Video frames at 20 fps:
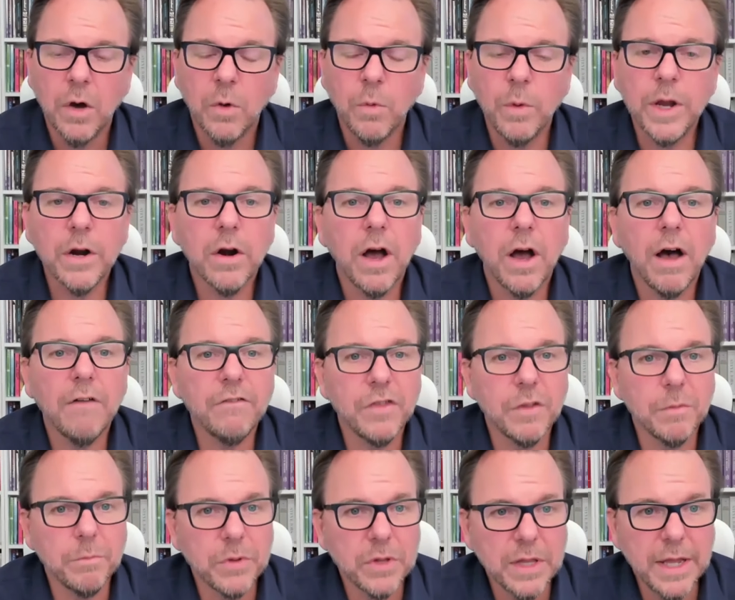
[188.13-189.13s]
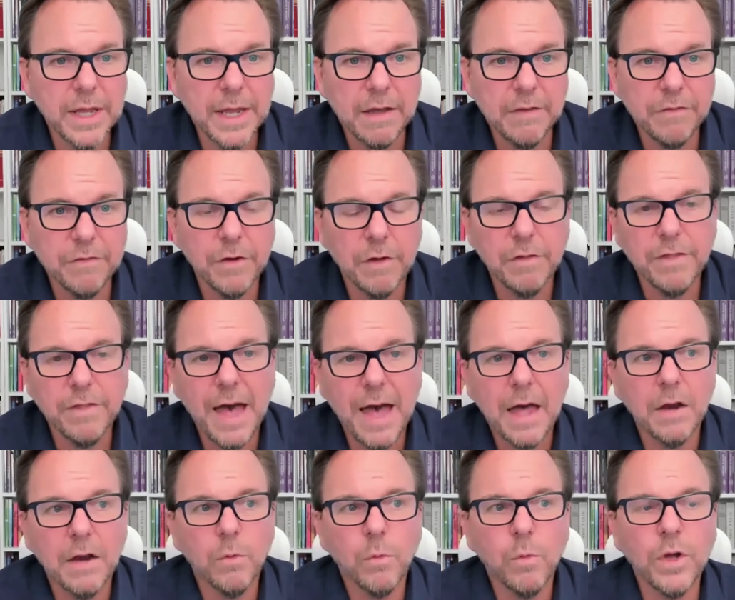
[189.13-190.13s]
We're of the belief
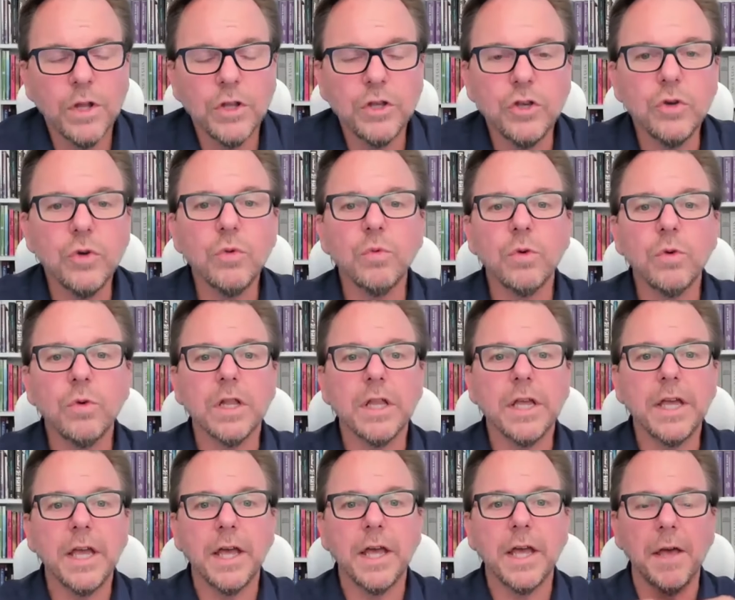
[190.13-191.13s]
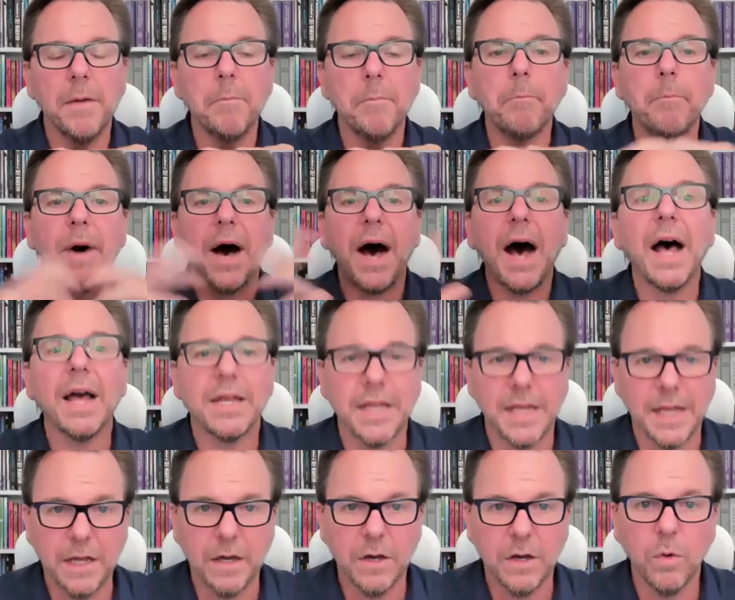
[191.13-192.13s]
that when you really
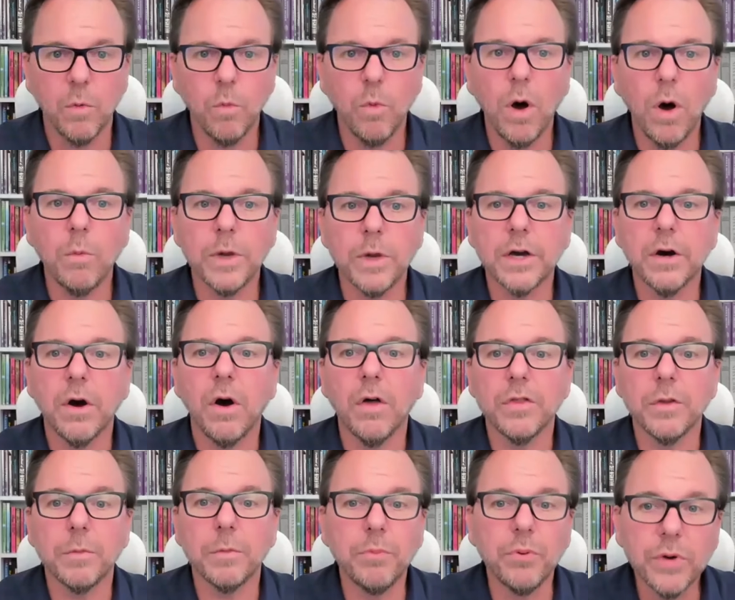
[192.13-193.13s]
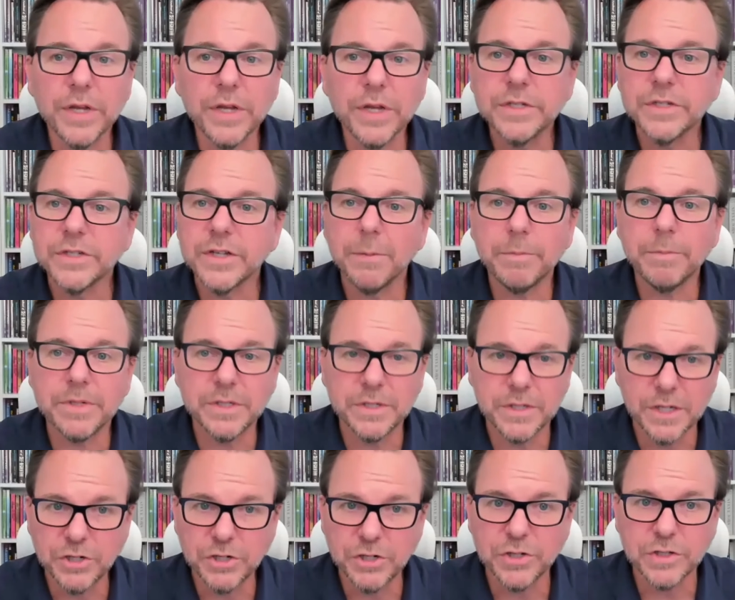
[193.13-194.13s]
embody what we call the
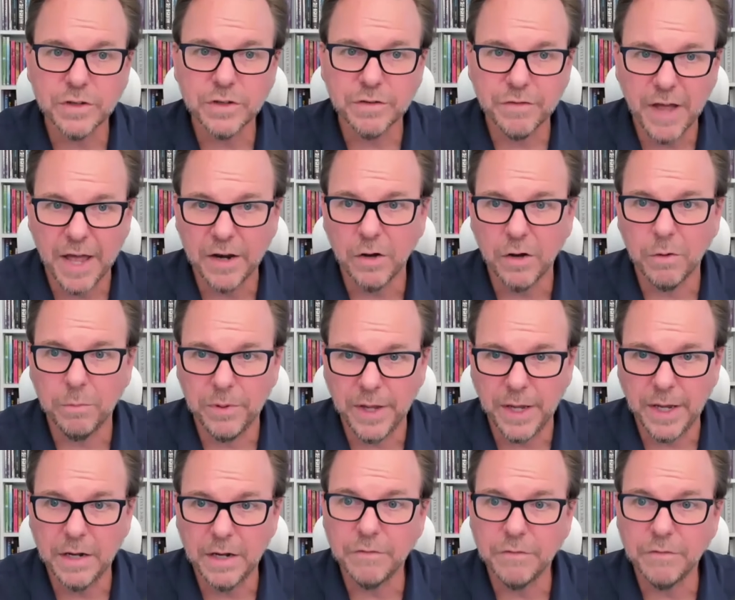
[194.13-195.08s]
presuppositions of NLP,